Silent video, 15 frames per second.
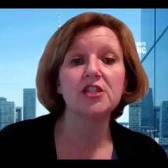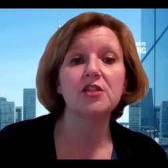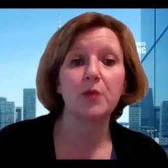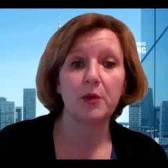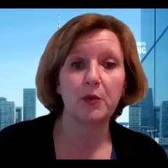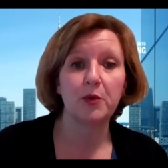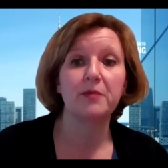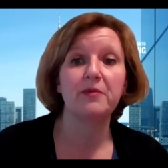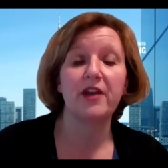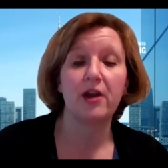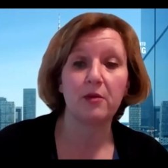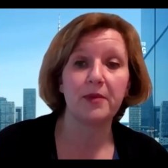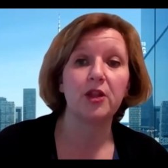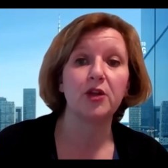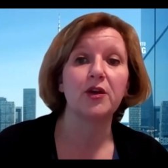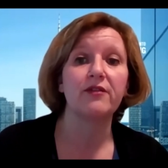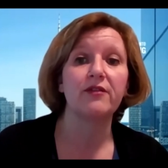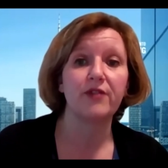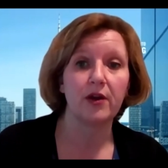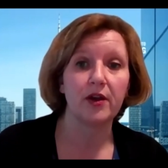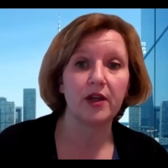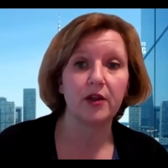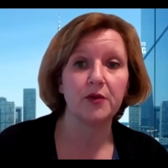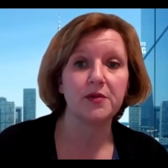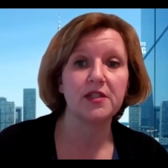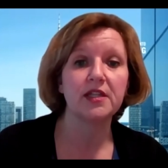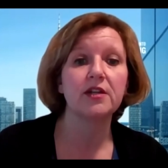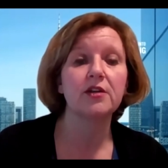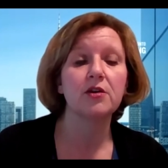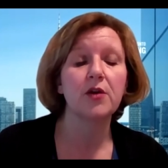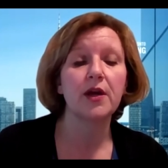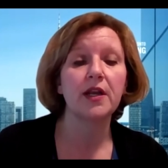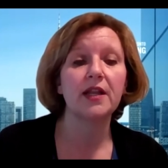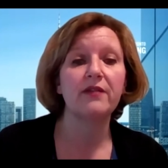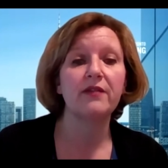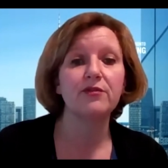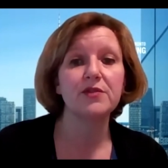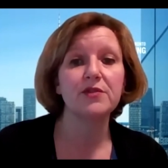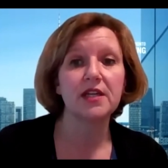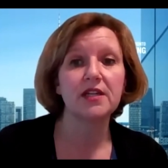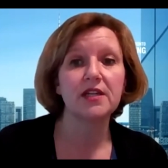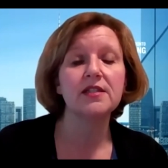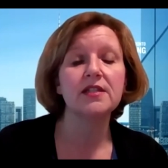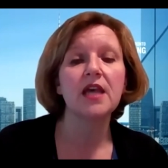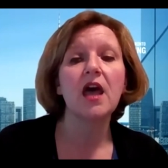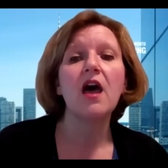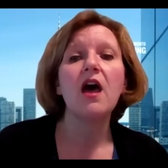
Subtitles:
So we would there be looking very closely at your grade 11 results.